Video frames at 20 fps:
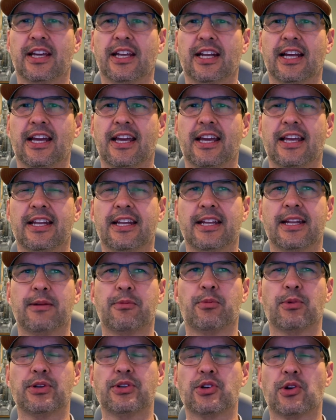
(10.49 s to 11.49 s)
And I ended
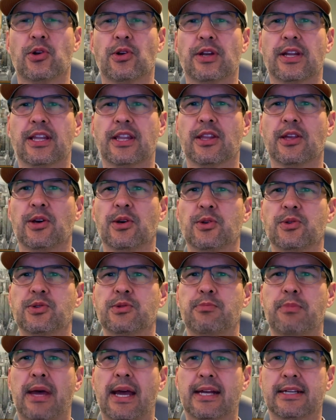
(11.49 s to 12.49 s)
up returning those
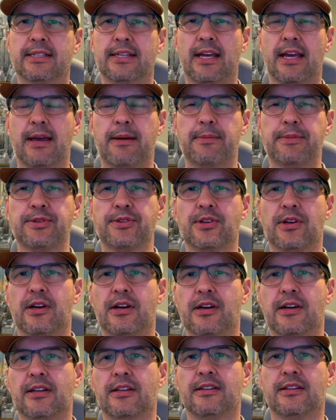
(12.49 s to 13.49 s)
back to
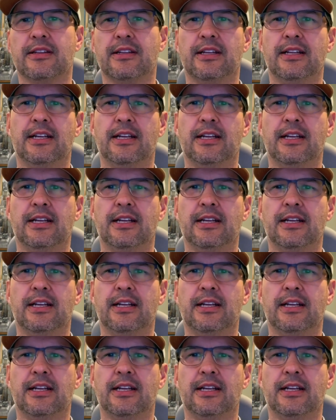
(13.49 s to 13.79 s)
Amazon,